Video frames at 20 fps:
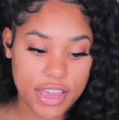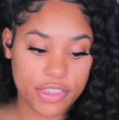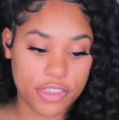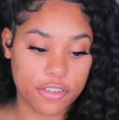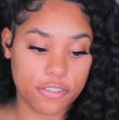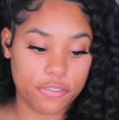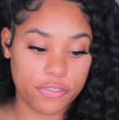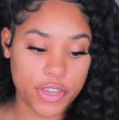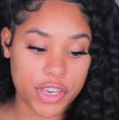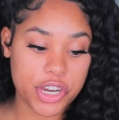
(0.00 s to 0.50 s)

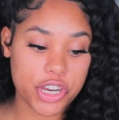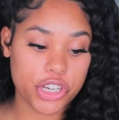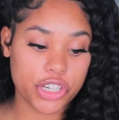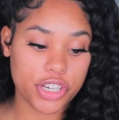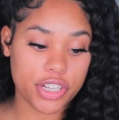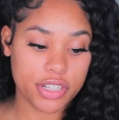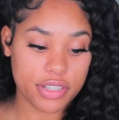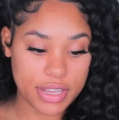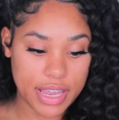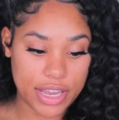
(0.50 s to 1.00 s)
The finish
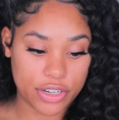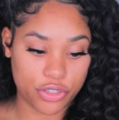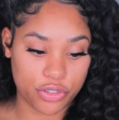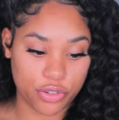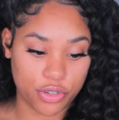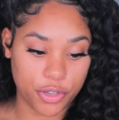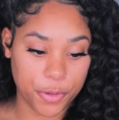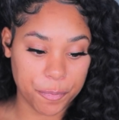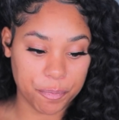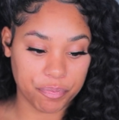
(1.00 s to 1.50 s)
is
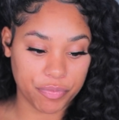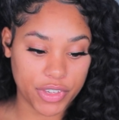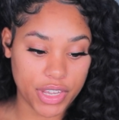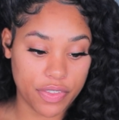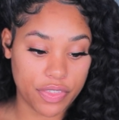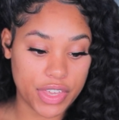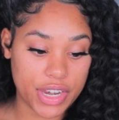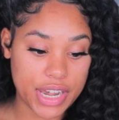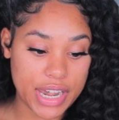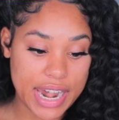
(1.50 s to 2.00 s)
natural.
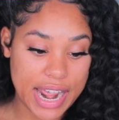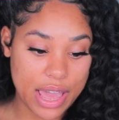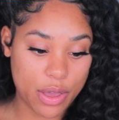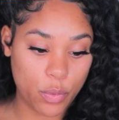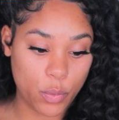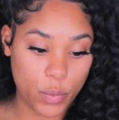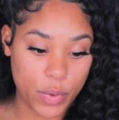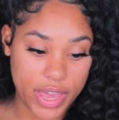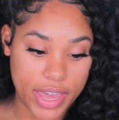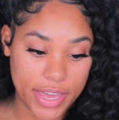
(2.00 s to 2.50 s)
The
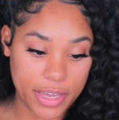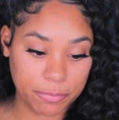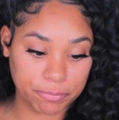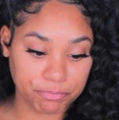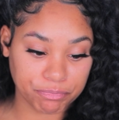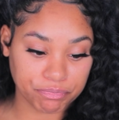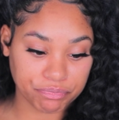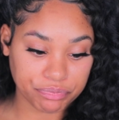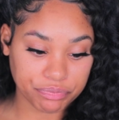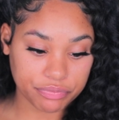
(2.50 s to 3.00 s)
net weight
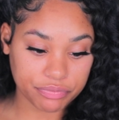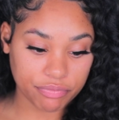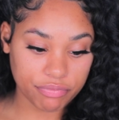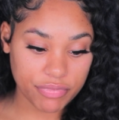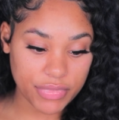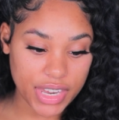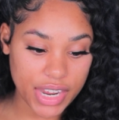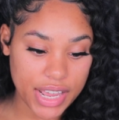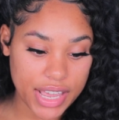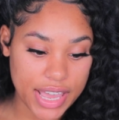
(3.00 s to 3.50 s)

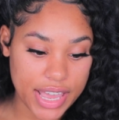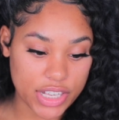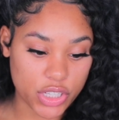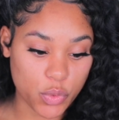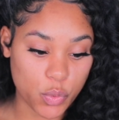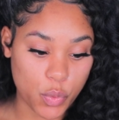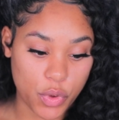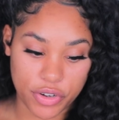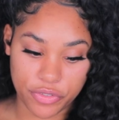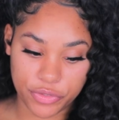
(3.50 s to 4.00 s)
is
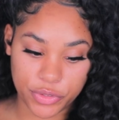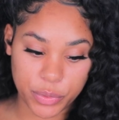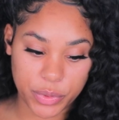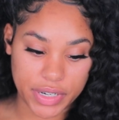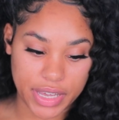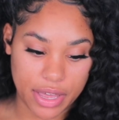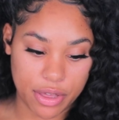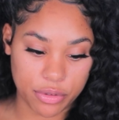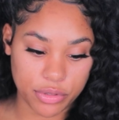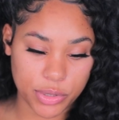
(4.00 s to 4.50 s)
1
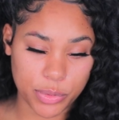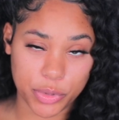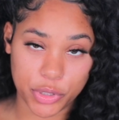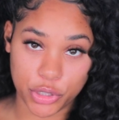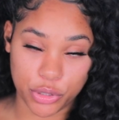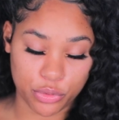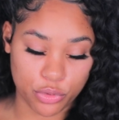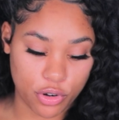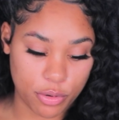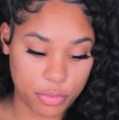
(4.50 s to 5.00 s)
fluid ounce,
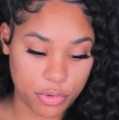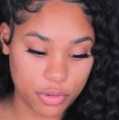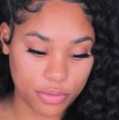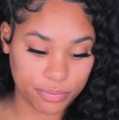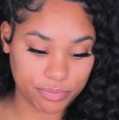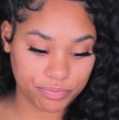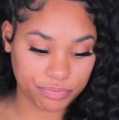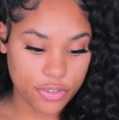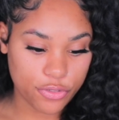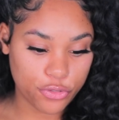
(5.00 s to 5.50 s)
which is
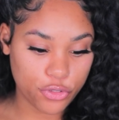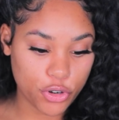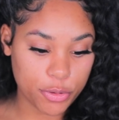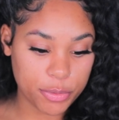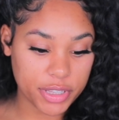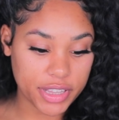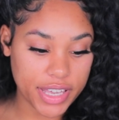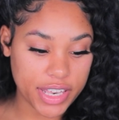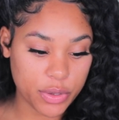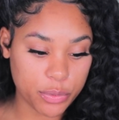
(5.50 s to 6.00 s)
normal.
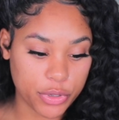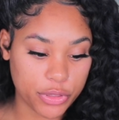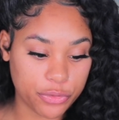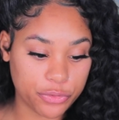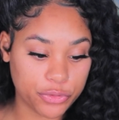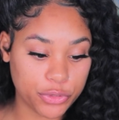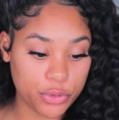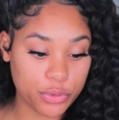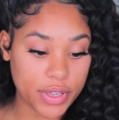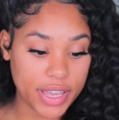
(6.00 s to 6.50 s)
Formulated with
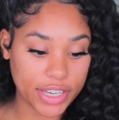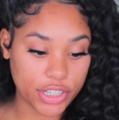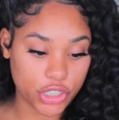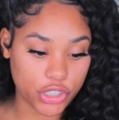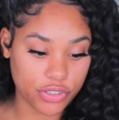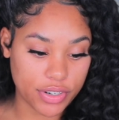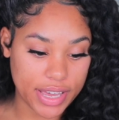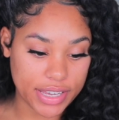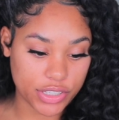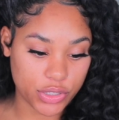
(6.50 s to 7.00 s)
fruit
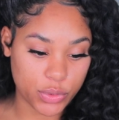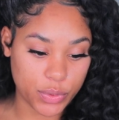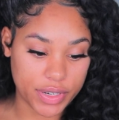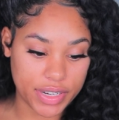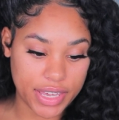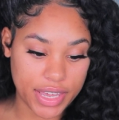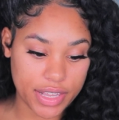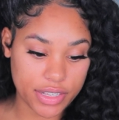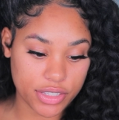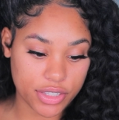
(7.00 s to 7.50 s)
extracts to
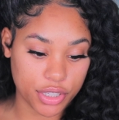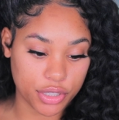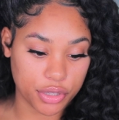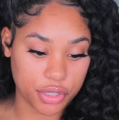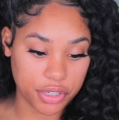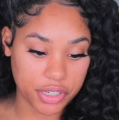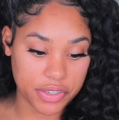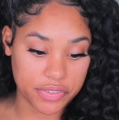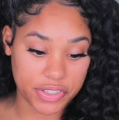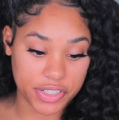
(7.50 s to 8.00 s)
enhance the
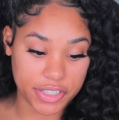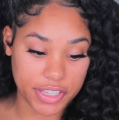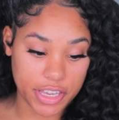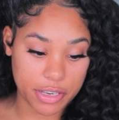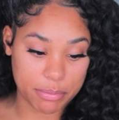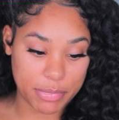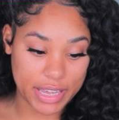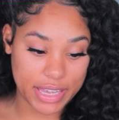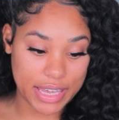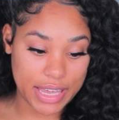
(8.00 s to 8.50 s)
look of
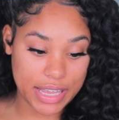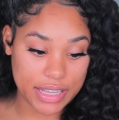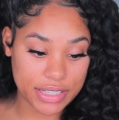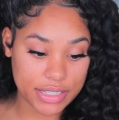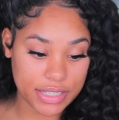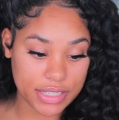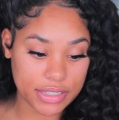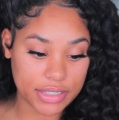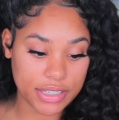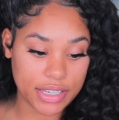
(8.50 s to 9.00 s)
skin by
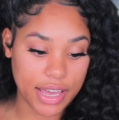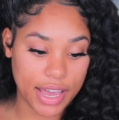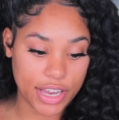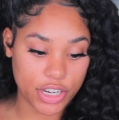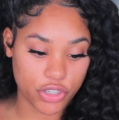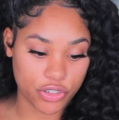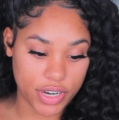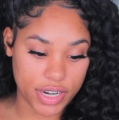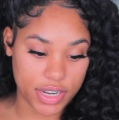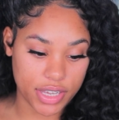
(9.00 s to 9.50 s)
instantly
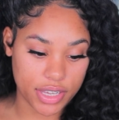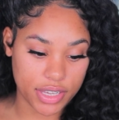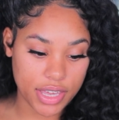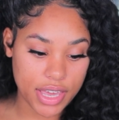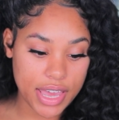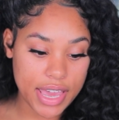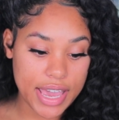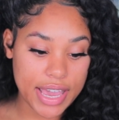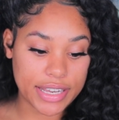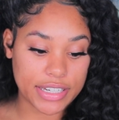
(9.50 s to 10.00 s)
hydrating
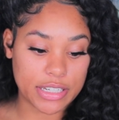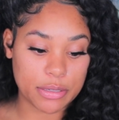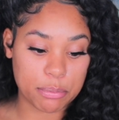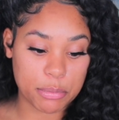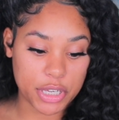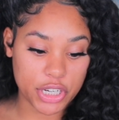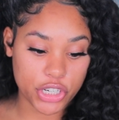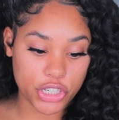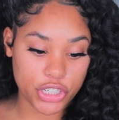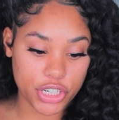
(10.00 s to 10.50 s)
and
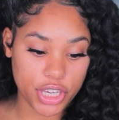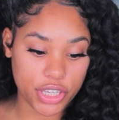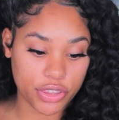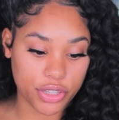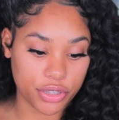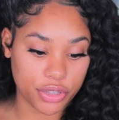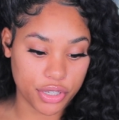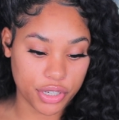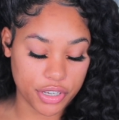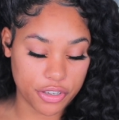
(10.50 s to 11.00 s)
diminishing
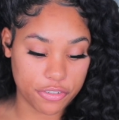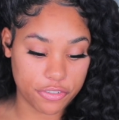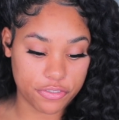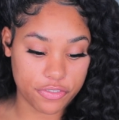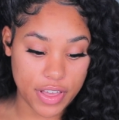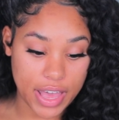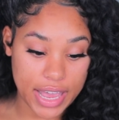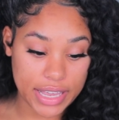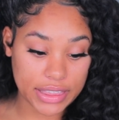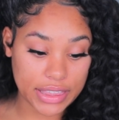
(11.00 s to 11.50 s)
the look of
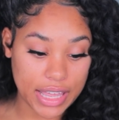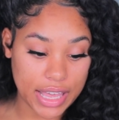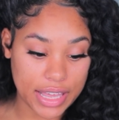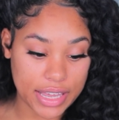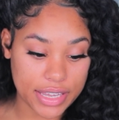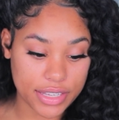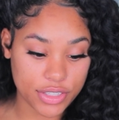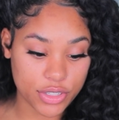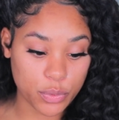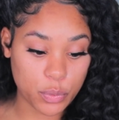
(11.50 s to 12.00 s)
fine
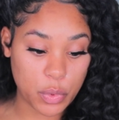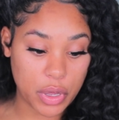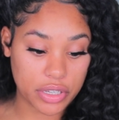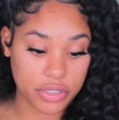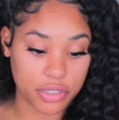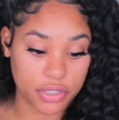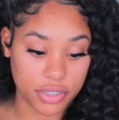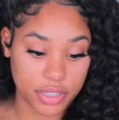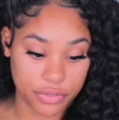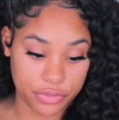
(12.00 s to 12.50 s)
lines while
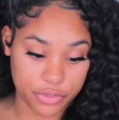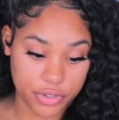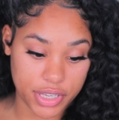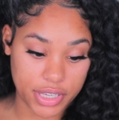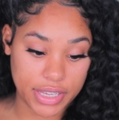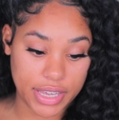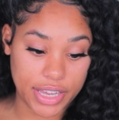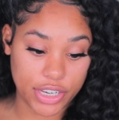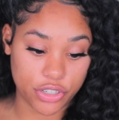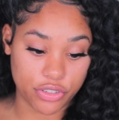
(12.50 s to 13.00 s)

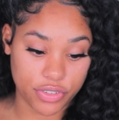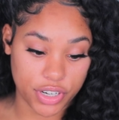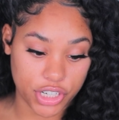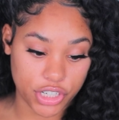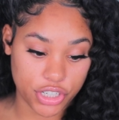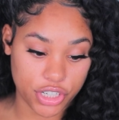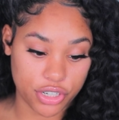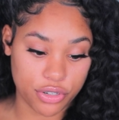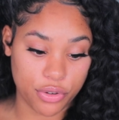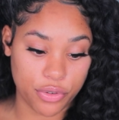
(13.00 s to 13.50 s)
delivering
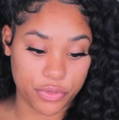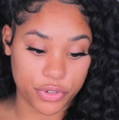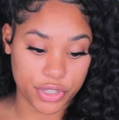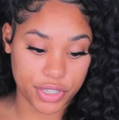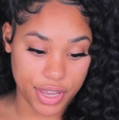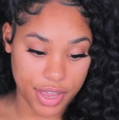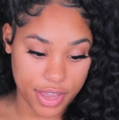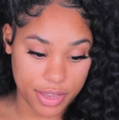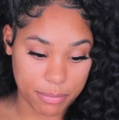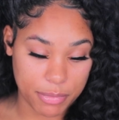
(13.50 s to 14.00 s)
hydration over
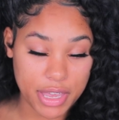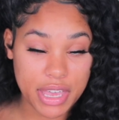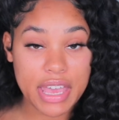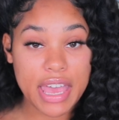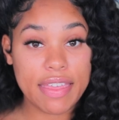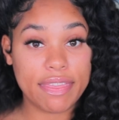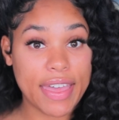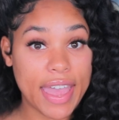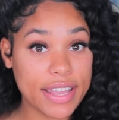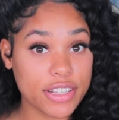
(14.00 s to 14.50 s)
time.
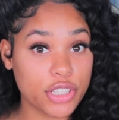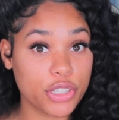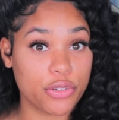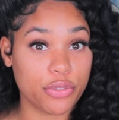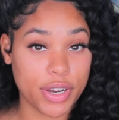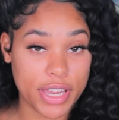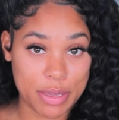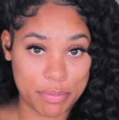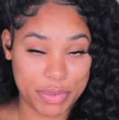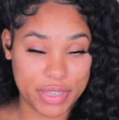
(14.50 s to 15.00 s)
That's
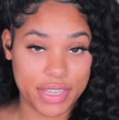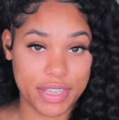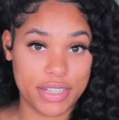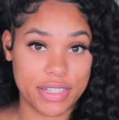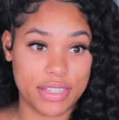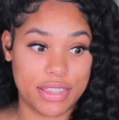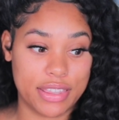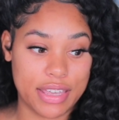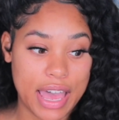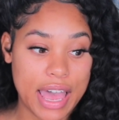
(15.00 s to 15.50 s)
great
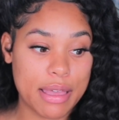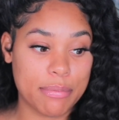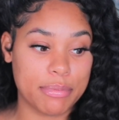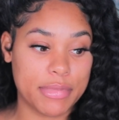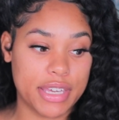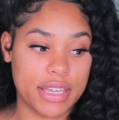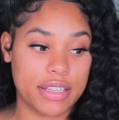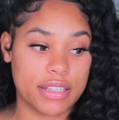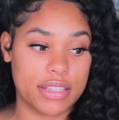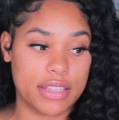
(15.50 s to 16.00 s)
because that
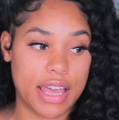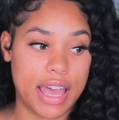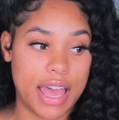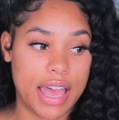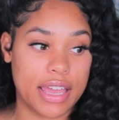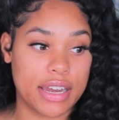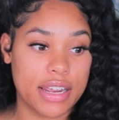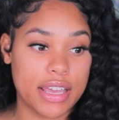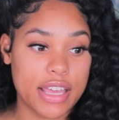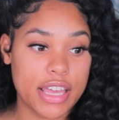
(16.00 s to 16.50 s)
means
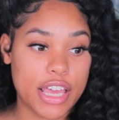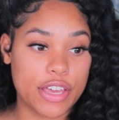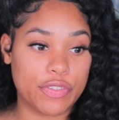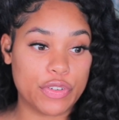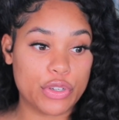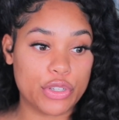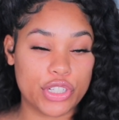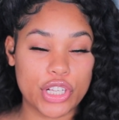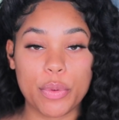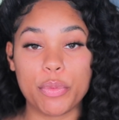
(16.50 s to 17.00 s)
that if
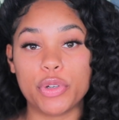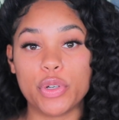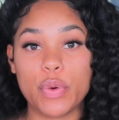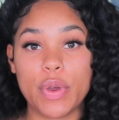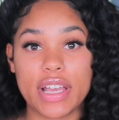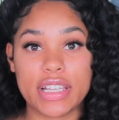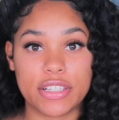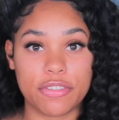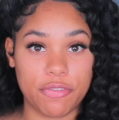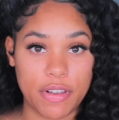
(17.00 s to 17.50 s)
you're someone who
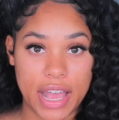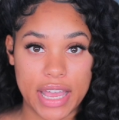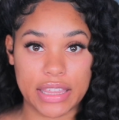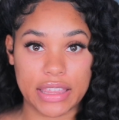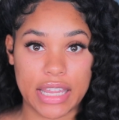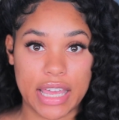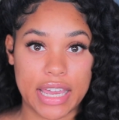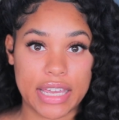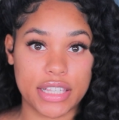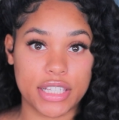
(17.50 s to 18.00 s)
has
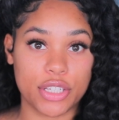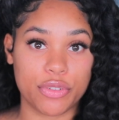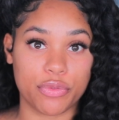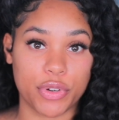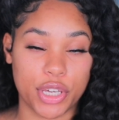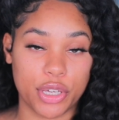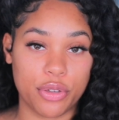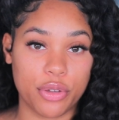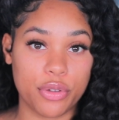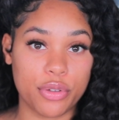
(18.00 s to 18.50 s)
fine lines and
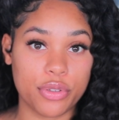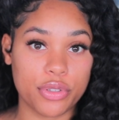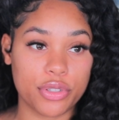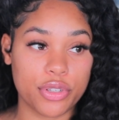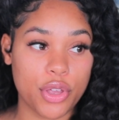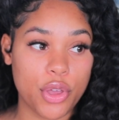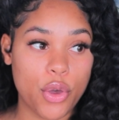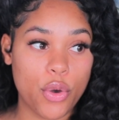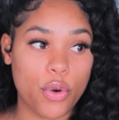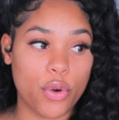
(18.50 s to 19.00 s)

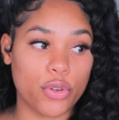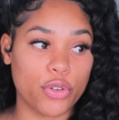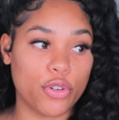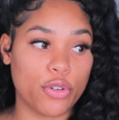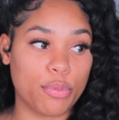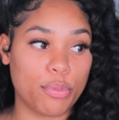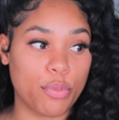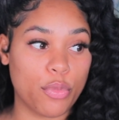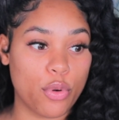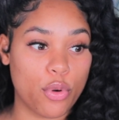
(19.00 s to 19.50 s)
wrinkles, or
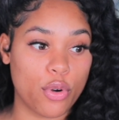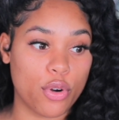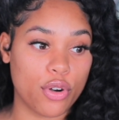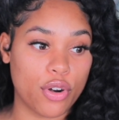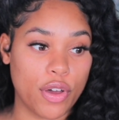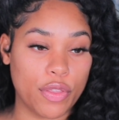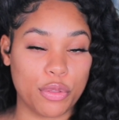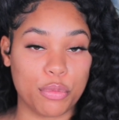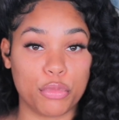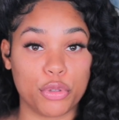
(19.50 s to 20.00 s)
you're more
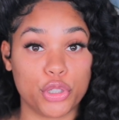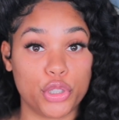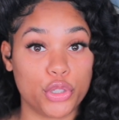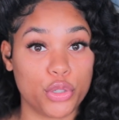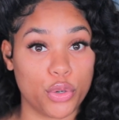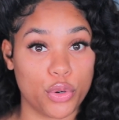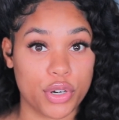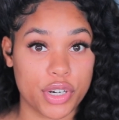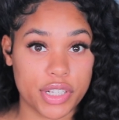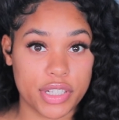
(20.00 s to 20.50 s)
on the
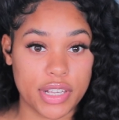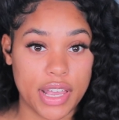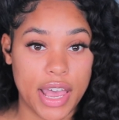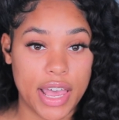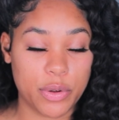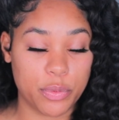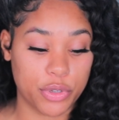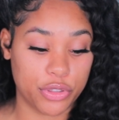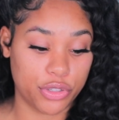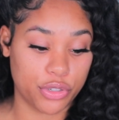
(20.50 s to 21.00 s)
mature
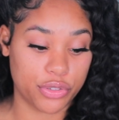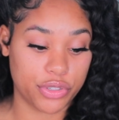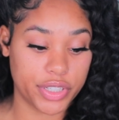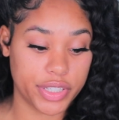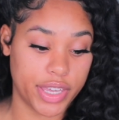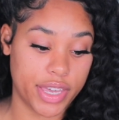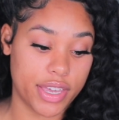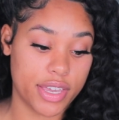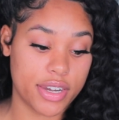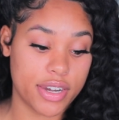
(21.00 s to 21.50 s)
side with your
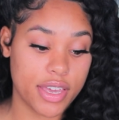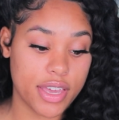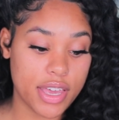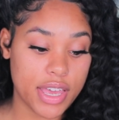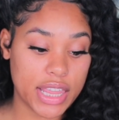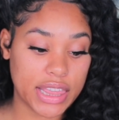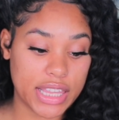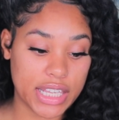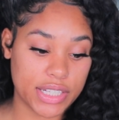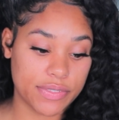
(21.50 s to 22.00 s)
skin,
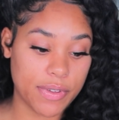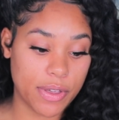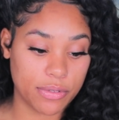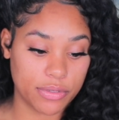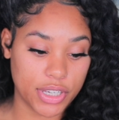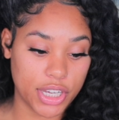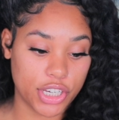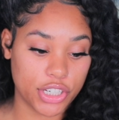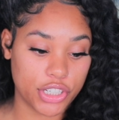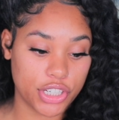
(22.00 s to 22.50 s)
this
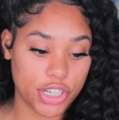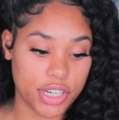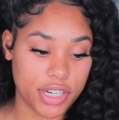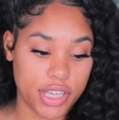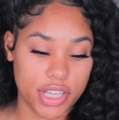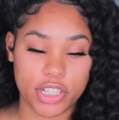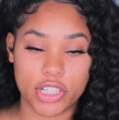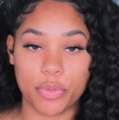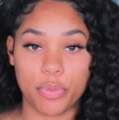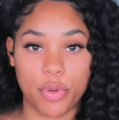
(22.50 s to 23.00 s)
foundation
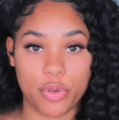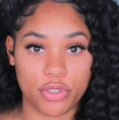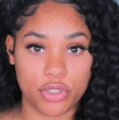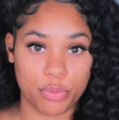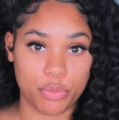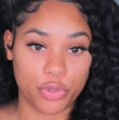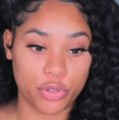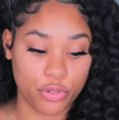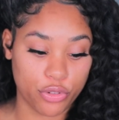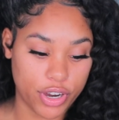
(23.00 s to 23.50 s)
is supposed to
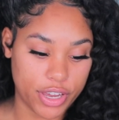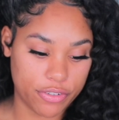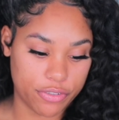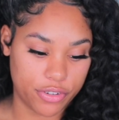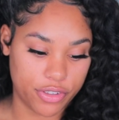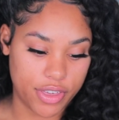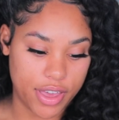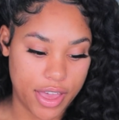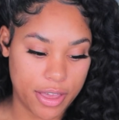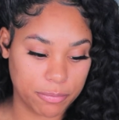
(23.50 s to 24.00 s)
be great
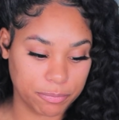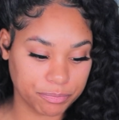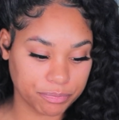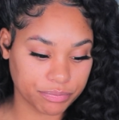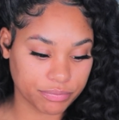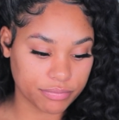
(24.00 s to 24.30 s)
for that.